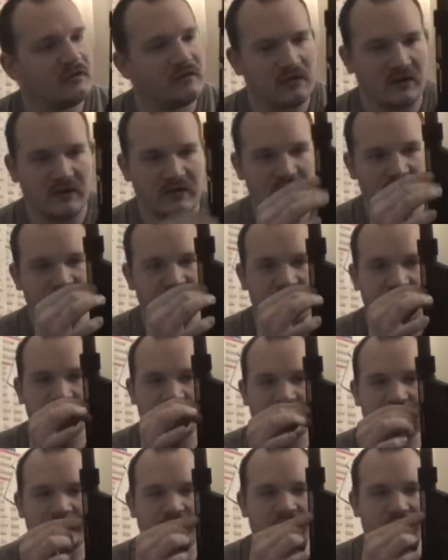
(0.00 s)
And this thing
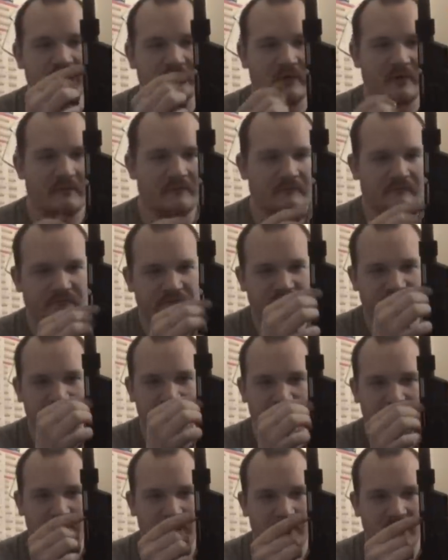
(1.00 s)
just
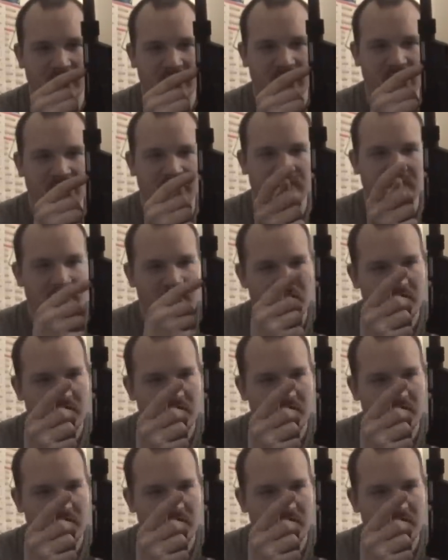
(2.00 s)
slips right back in.